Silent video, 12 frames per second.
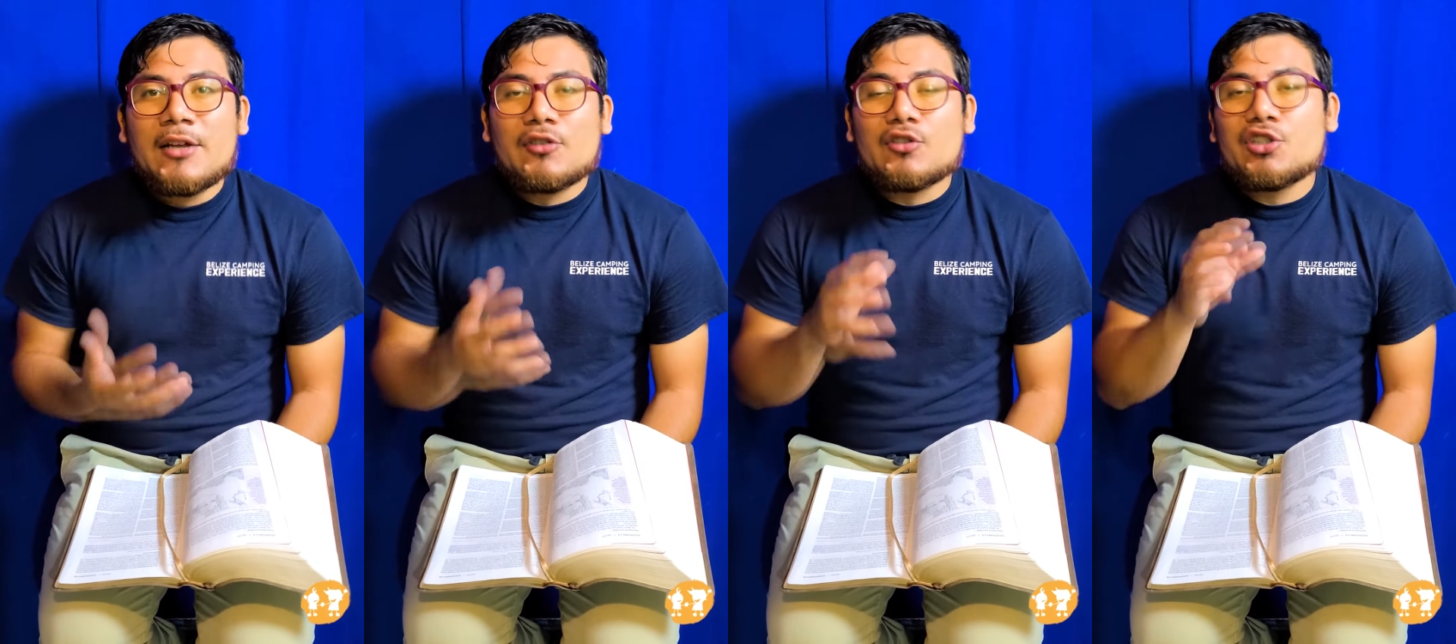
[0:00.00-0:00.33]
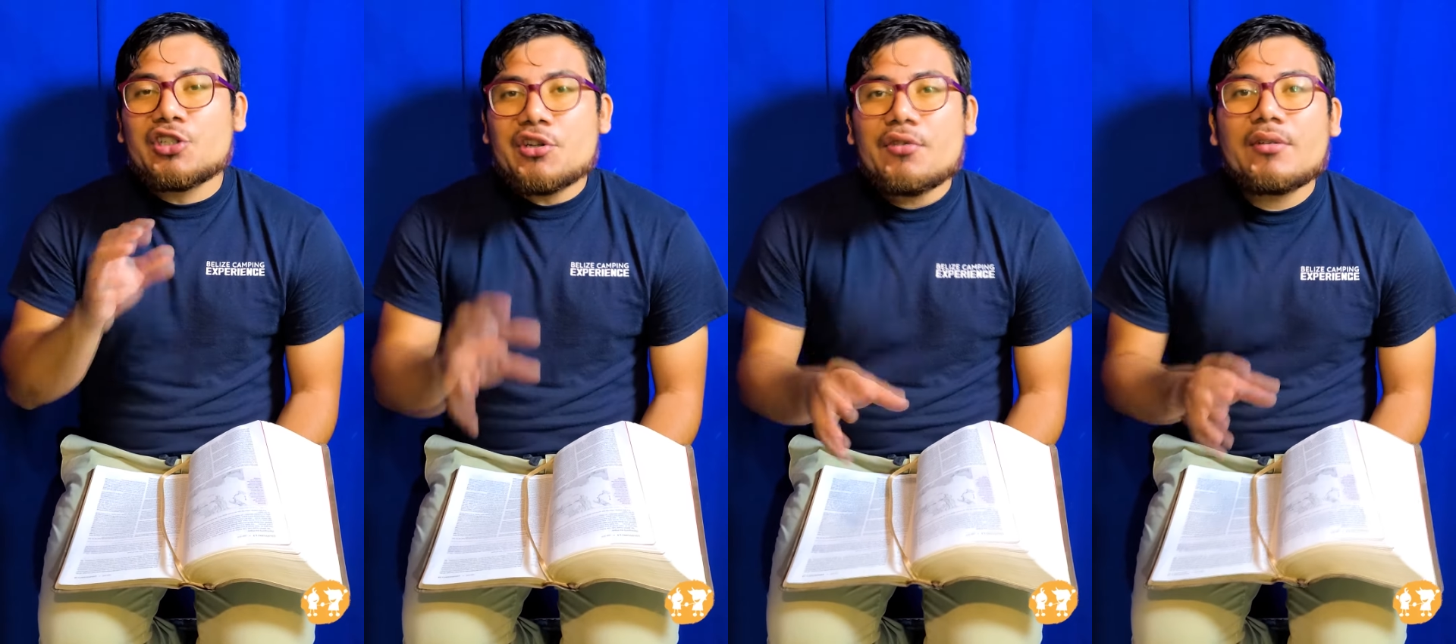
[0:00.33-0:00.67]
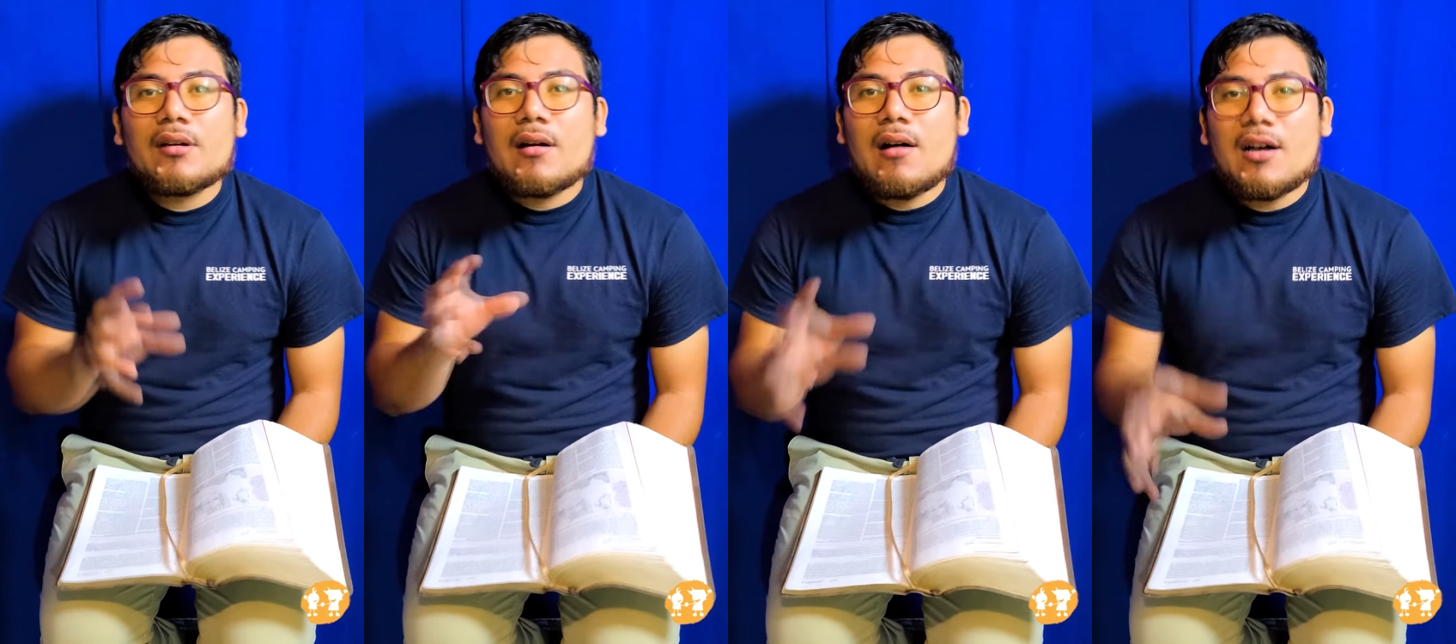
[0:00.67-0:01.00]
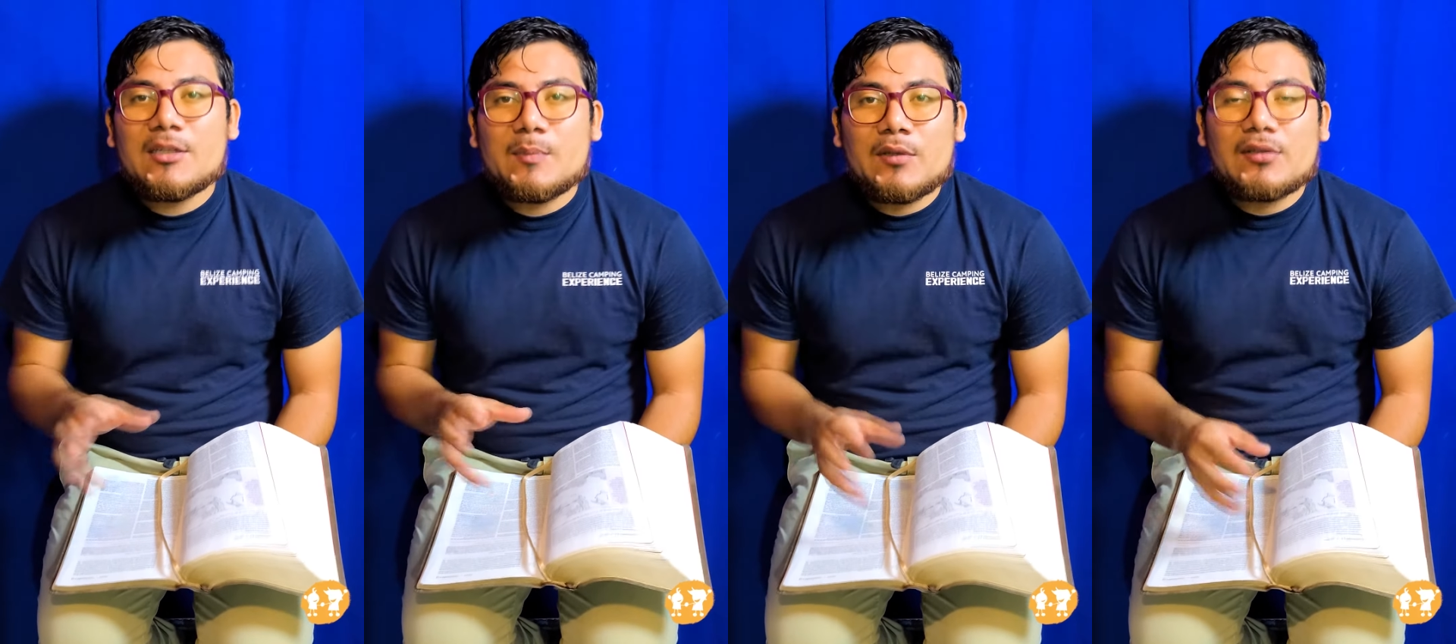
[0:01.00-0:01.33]
to share the
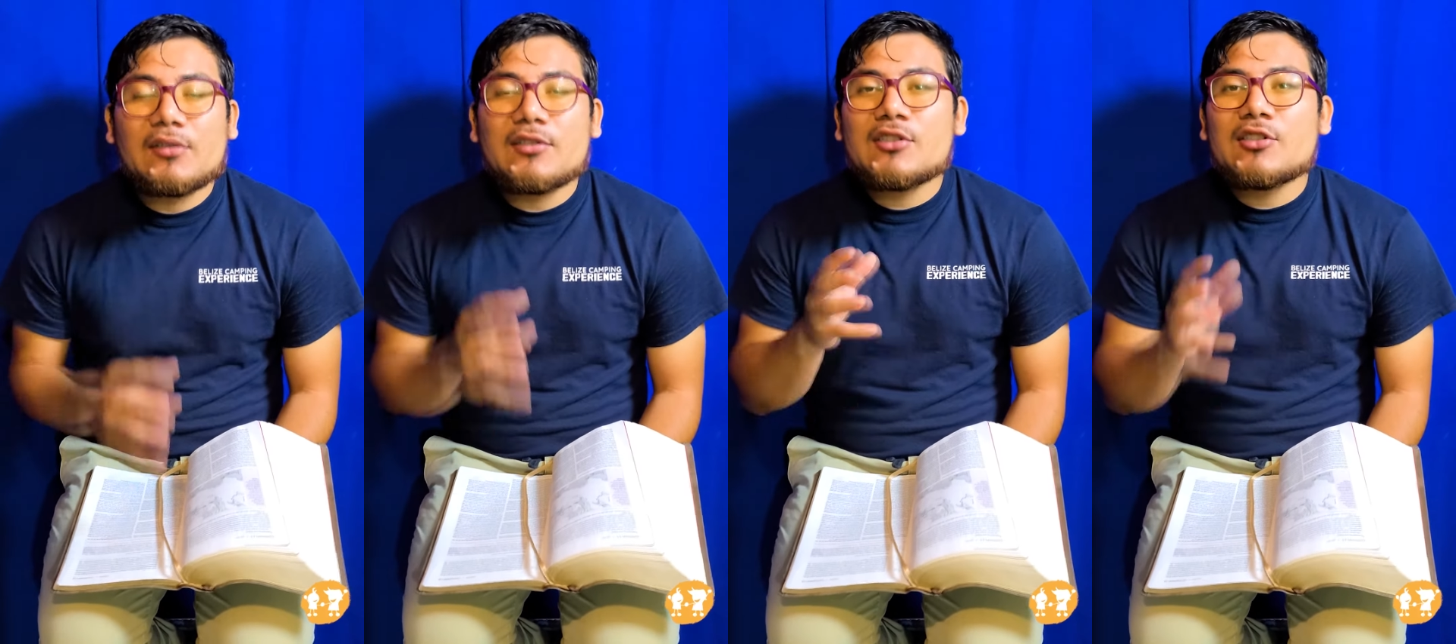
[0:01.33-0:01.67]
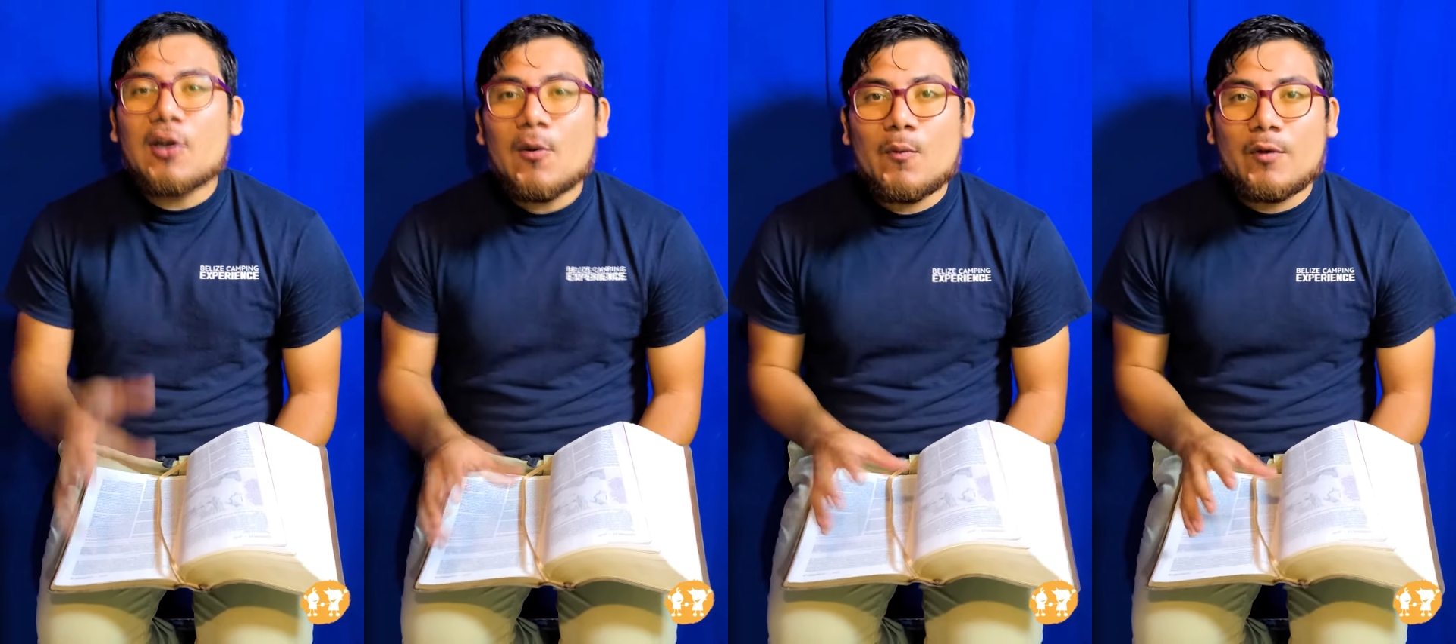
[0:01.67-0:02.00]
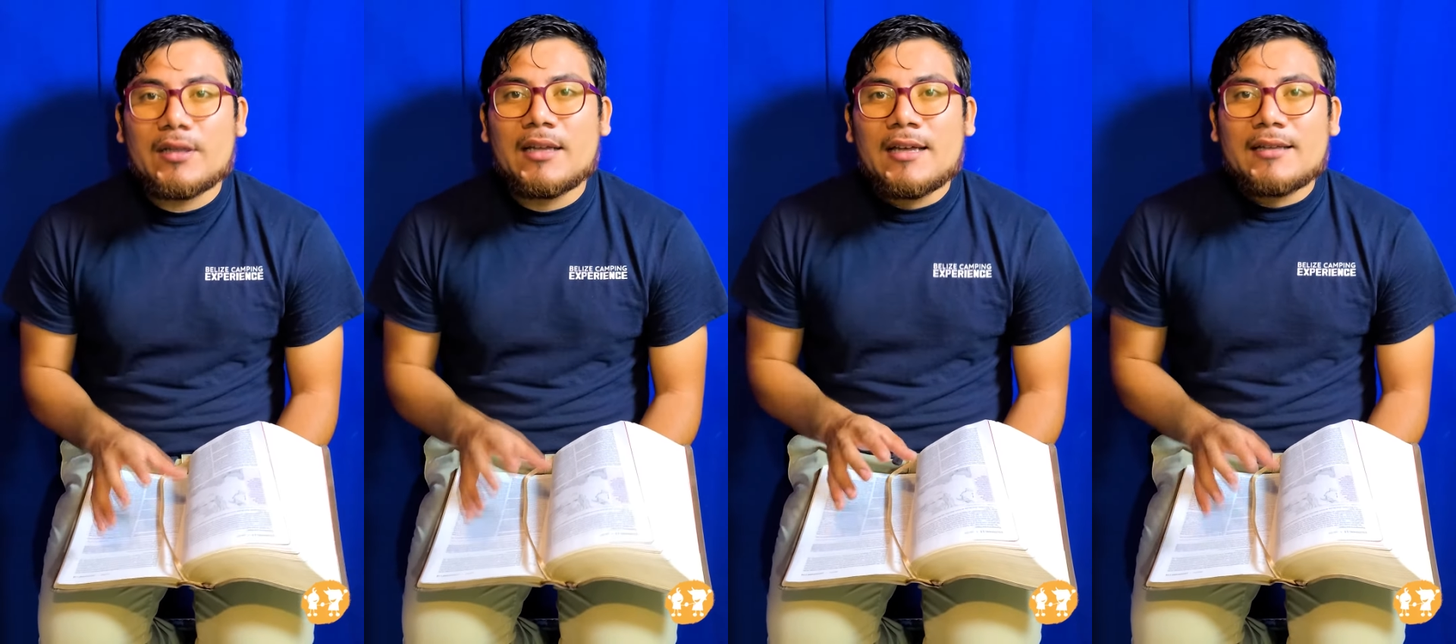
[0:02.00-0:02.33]
gospel to someone,